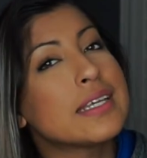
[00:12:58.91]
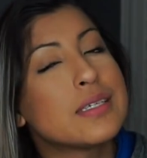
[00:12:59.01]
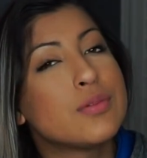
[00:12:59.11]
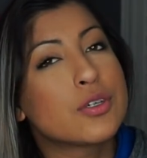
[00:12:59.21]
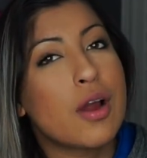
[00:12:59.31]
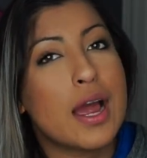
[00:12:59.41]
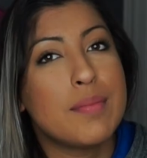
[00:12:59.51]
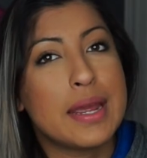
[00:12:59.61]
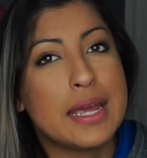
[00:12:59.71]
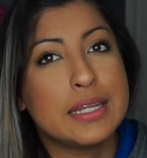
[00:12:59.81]
subscribe,
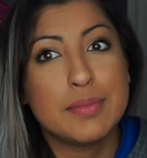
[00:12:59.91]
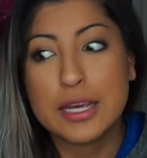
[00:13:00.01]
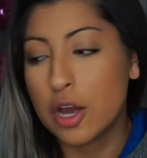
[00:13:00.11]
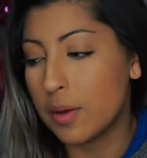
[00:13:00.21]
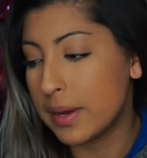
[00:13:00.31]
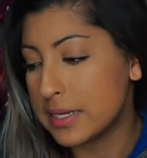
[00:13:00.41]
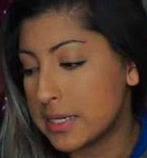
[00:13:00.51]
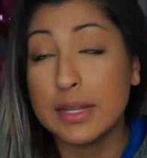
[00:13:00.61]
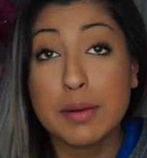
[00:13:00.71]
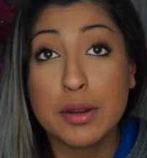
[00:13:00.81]
and leave me a comment
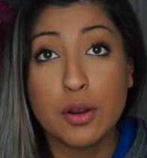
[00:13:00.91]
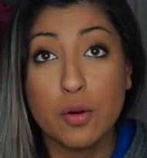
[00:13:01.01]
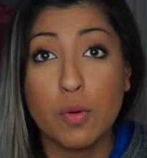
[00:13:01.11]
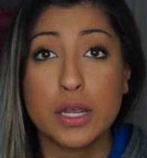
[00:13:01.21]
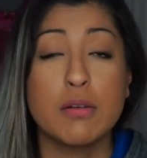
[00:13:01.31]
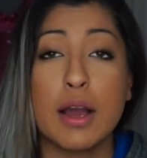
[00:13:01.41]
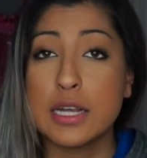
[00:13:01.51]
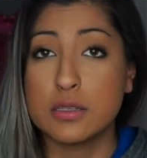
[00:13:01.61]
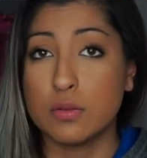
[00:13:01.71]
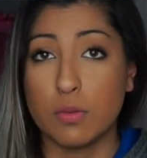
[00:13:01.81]
letting me know what you
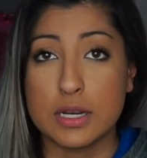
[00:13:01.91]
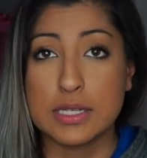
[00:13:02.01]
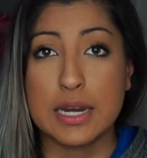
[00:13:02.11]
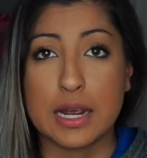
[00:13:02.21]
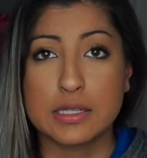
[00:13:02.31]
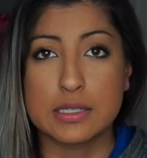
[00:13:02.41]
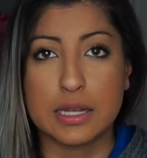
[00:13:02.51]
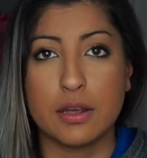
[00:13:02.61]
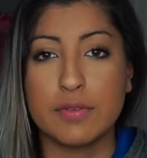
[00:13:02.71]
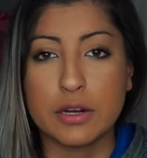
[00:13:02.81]
guys want to see next,
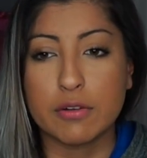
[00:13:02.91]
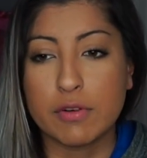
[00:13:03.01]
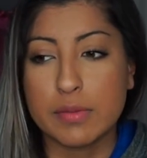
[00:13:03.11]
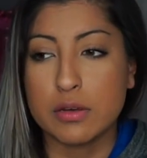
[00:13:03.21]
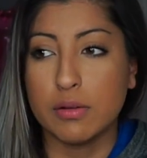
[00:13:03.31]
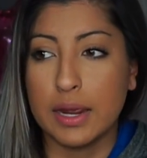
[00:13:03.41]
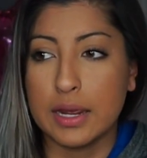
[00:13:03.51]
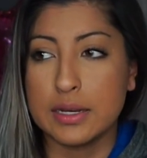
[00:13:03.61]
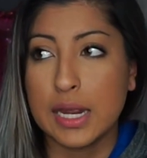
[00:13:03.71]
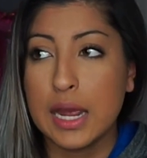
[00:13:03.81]
because I love hearing from you
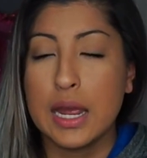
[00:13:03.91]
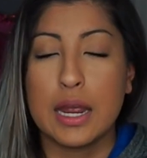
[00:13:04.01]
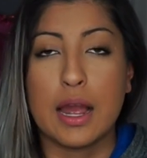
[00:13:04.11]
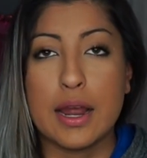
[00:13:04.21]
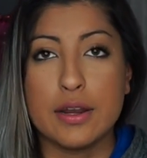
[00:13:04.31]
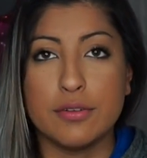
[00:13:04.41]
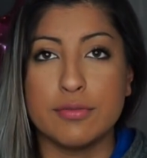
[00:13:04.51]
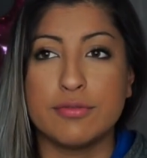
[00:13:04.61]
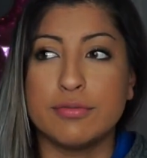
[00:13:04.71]
and kind of,